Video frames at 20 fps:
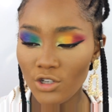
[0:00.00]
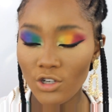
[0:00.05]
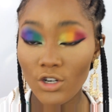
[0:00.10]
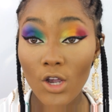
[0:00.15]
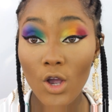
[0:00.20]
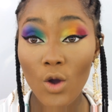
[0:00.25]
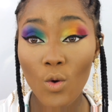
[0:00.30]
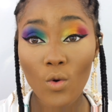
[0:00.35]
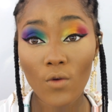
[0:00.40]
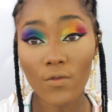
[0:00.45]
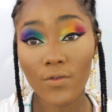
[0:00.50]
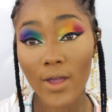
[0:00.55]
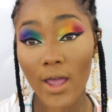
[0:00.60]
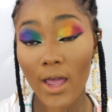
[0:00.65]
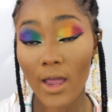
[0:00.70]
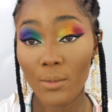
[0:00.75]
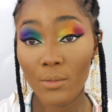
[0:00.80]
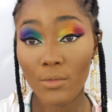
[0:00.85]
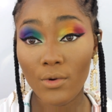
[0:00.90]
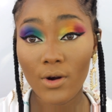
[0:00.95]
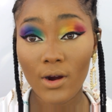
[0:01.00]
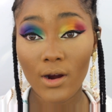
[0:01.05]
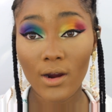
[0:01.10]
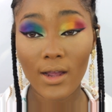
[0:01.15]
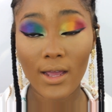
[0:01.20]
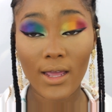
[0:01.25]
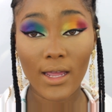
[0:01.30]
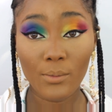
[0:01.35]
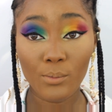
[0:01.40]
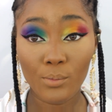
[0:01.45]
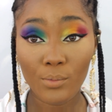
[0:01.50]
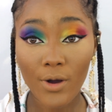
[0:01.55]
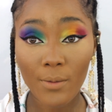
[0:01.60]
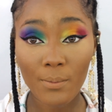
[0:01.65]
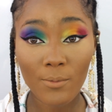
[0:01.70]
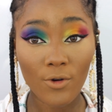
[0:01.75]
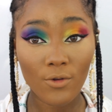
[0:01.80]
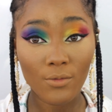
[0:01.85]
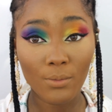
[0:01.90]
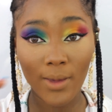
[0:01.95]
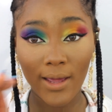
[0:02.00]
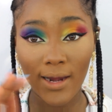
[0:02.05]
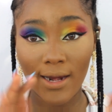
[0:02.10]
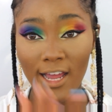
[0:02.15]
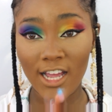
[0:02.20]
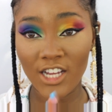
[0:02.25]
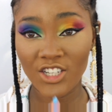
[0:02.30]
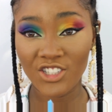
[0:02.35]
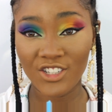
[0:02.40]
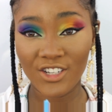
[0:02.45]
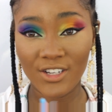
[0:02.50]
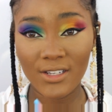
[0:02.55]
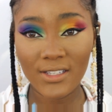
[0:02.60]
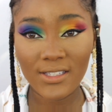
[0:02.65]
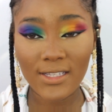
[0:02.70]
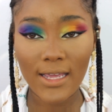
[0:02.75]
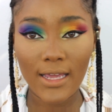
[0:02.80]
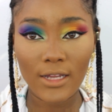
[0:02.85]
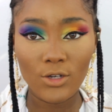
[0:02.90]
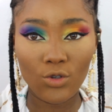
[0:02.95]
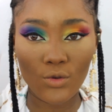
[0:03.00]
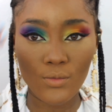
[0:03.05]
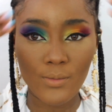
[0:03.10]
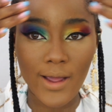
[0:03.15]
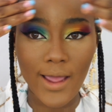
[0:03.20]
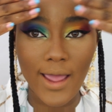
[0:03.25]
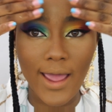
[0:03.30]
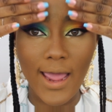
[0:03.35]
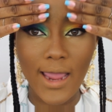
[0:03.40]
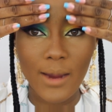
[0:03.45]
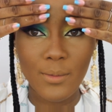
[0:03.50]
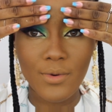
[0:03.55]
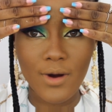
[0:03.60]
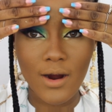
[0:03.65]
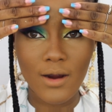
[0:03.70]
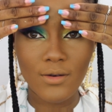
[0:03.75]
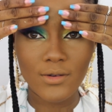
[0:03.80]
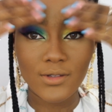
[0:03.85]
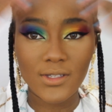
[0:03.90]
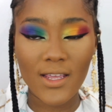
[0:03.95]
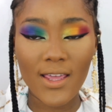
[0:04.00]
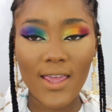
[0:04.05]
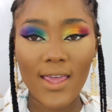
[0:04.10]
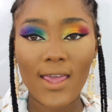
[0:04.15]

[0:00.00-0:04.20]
gonna go off camera and pop on my lashes and do my eyebrows,